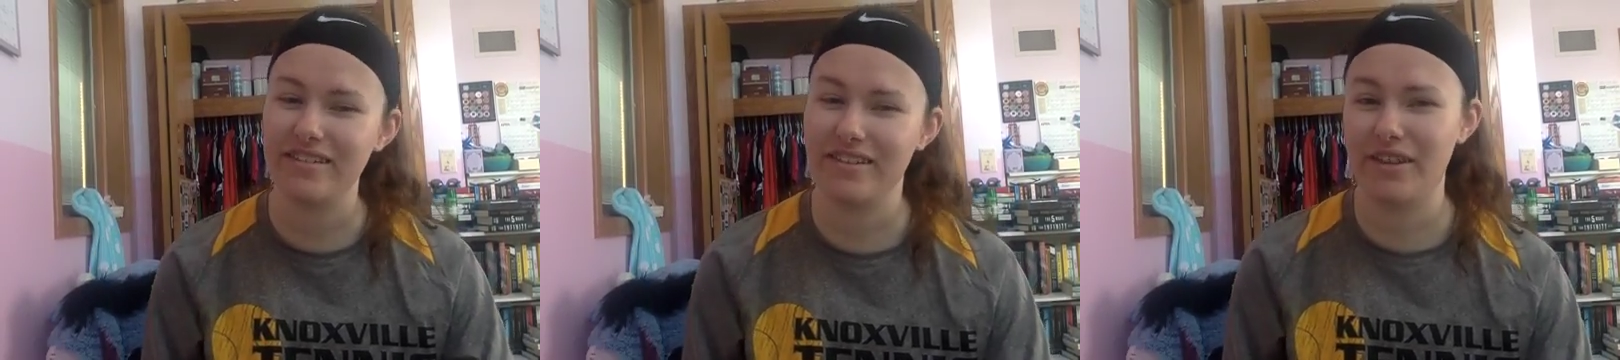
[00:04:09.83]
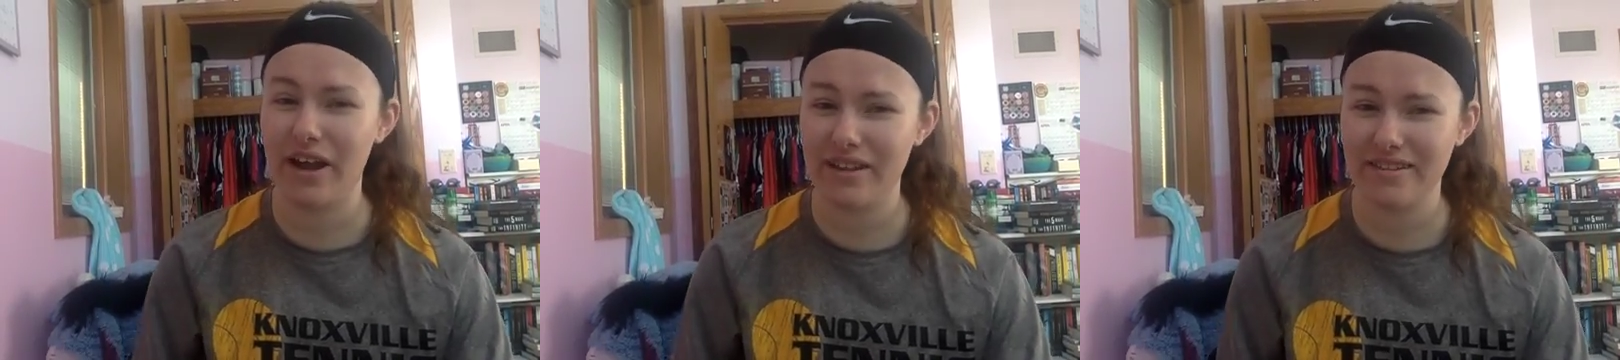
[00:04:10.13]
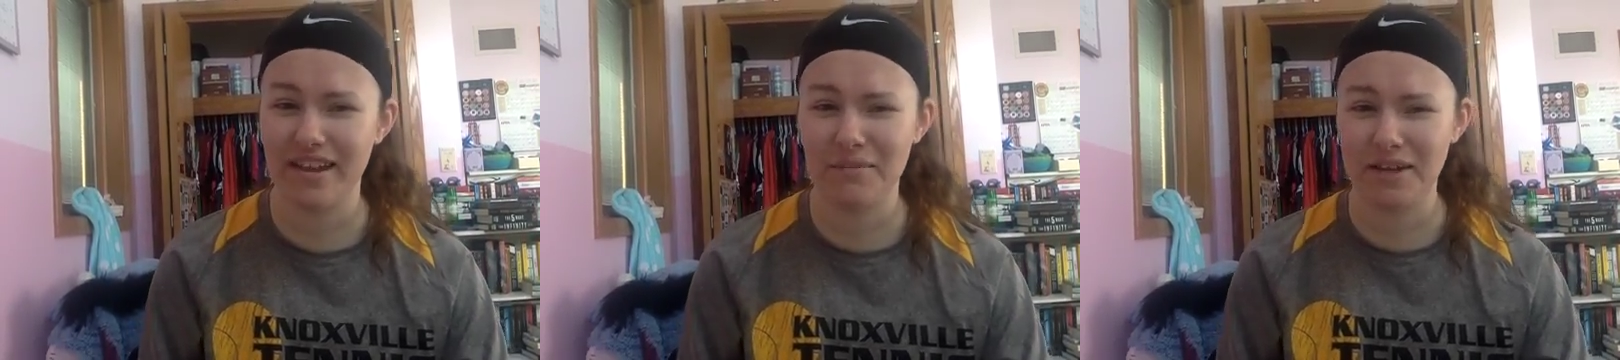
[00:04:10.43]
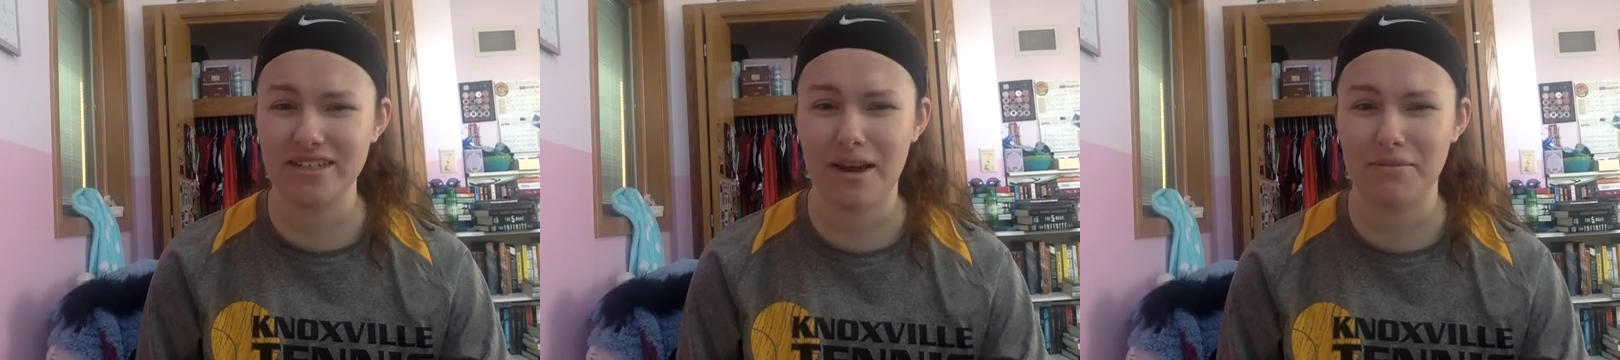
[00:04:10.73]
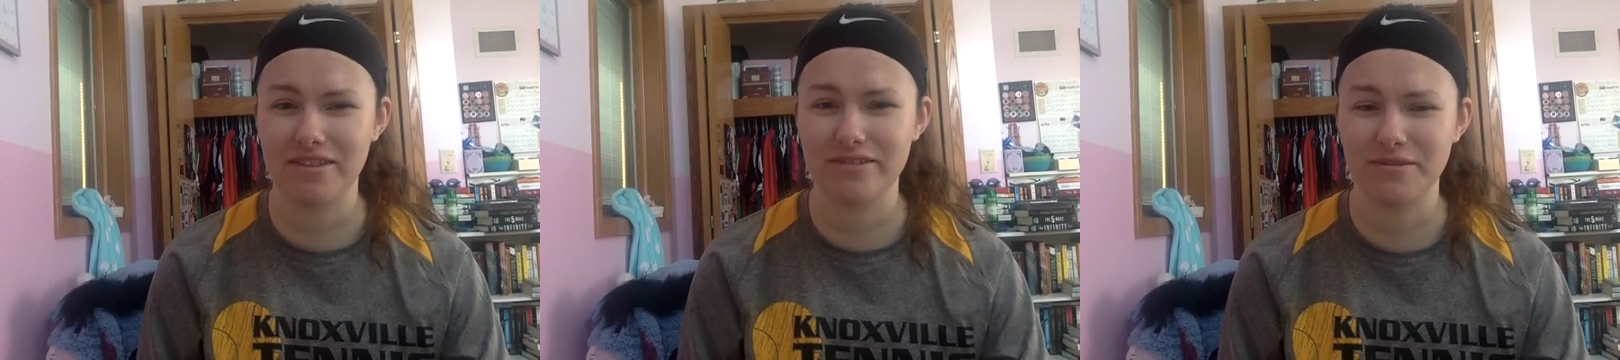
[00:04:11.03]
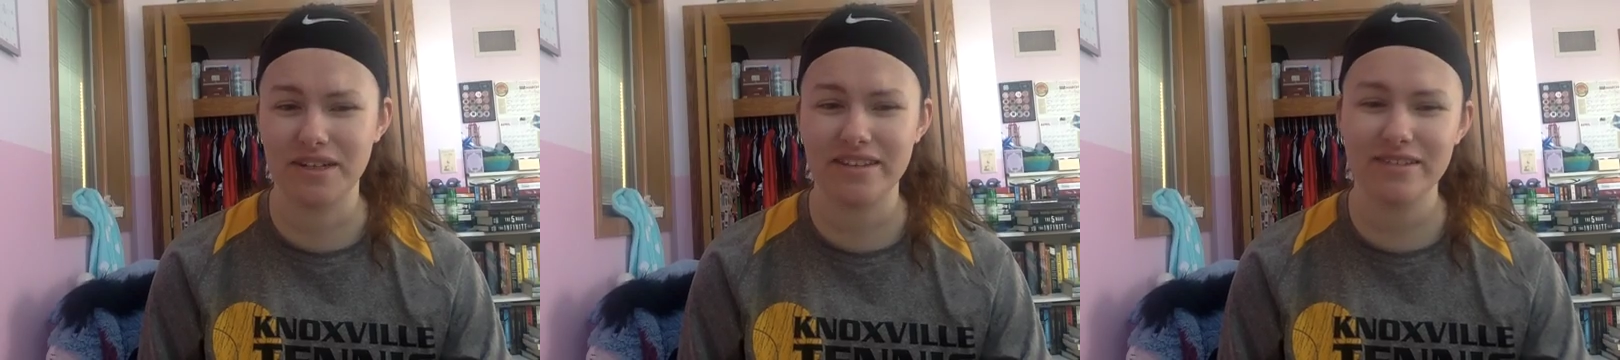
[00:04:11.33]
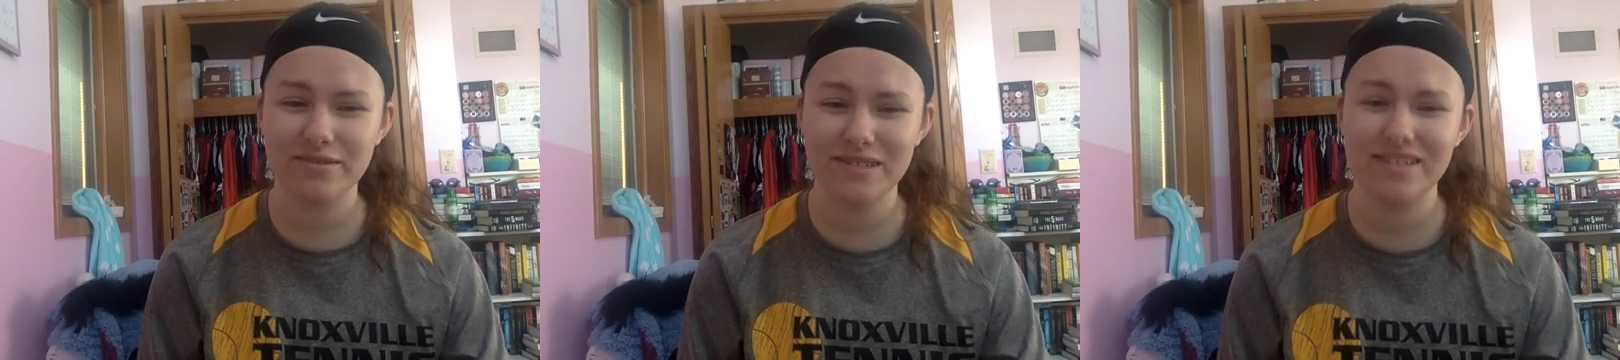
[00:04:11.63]
Not that much happened this week.
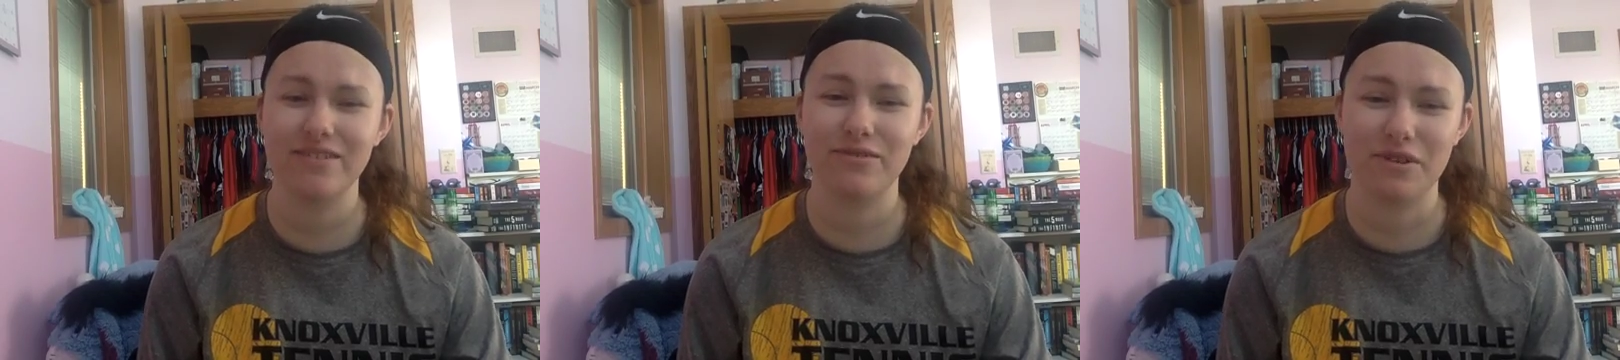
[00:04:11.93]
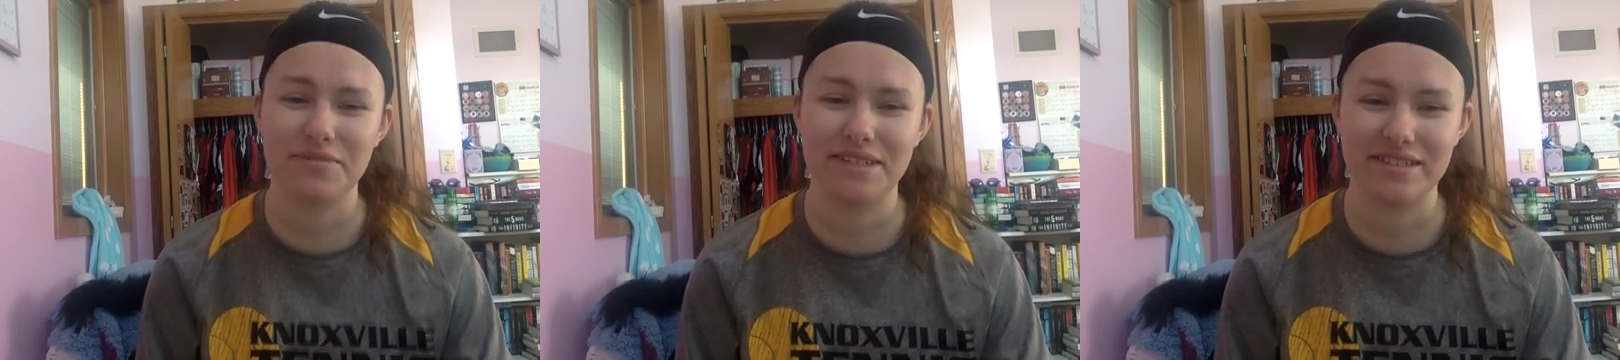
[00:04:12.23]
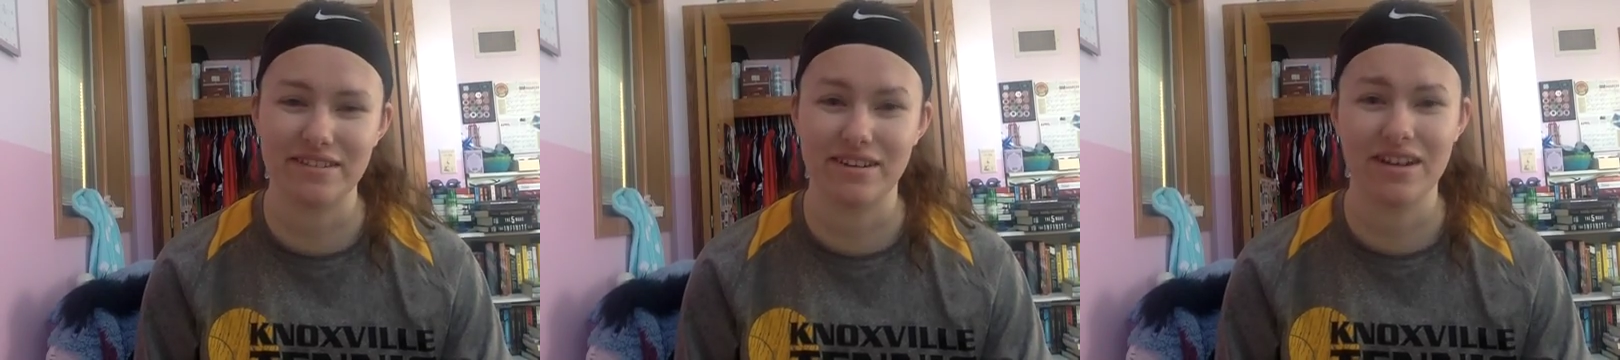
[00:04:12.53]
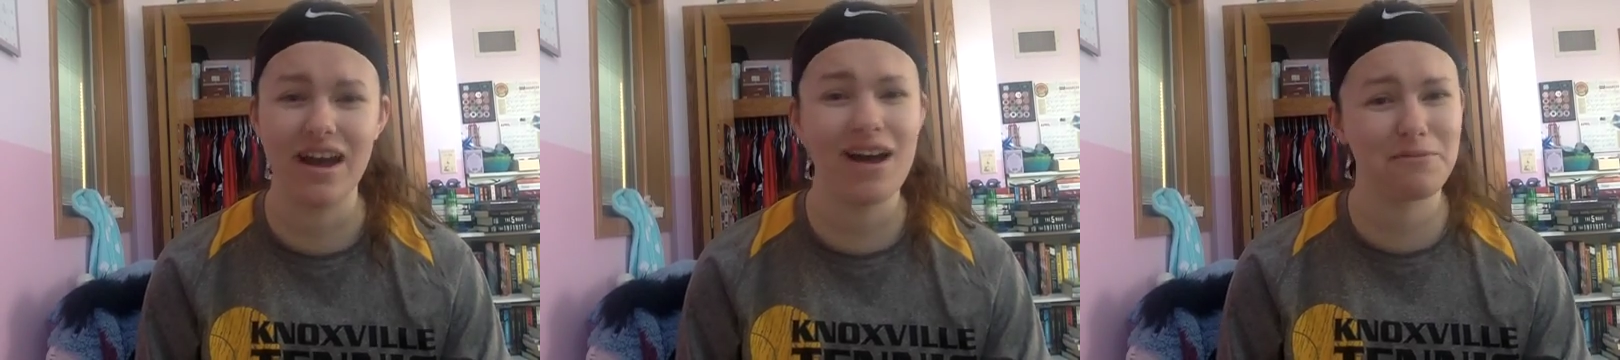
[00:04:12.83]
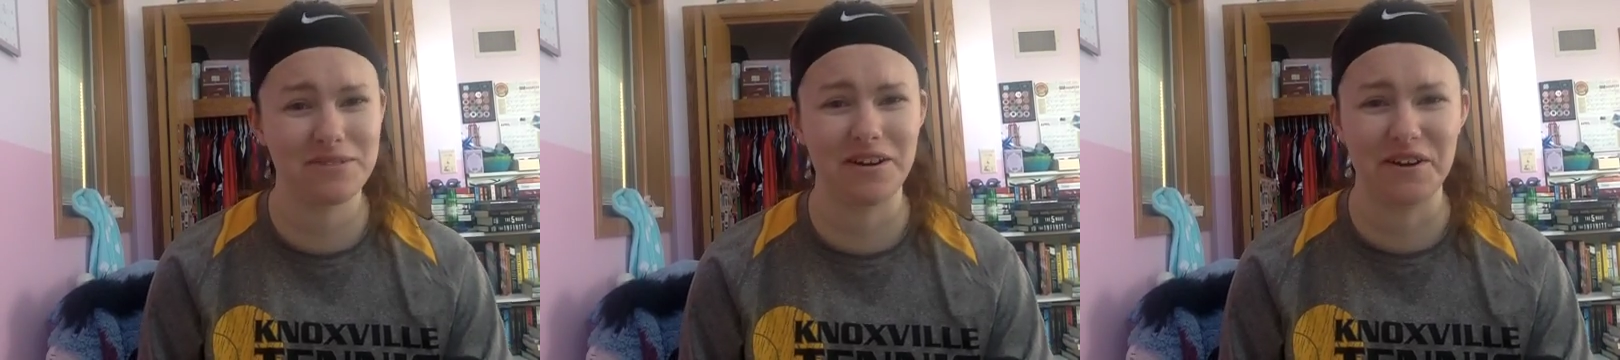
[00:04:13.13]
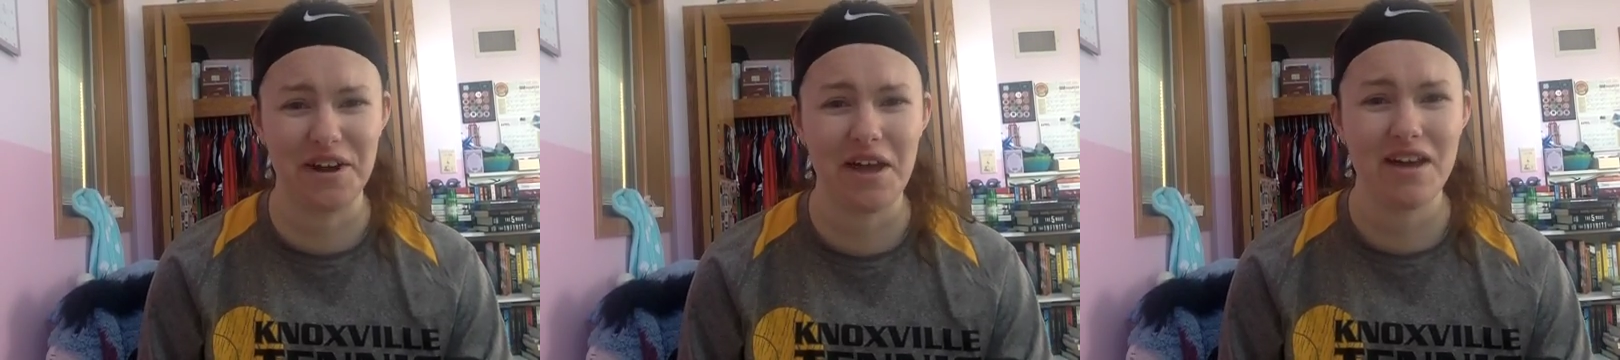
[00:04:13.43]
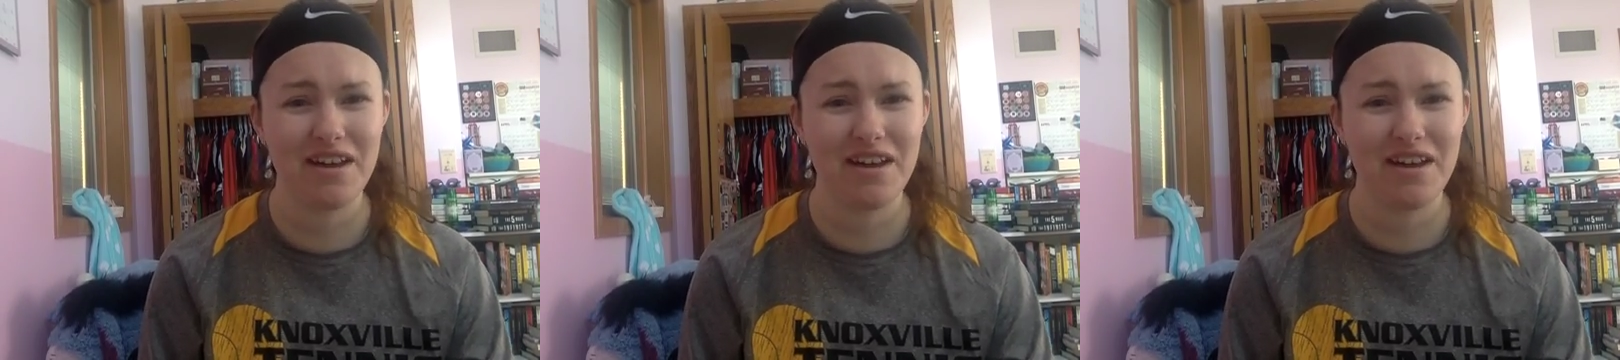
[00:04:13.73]
This was still 4 minutes long. I'm sorry.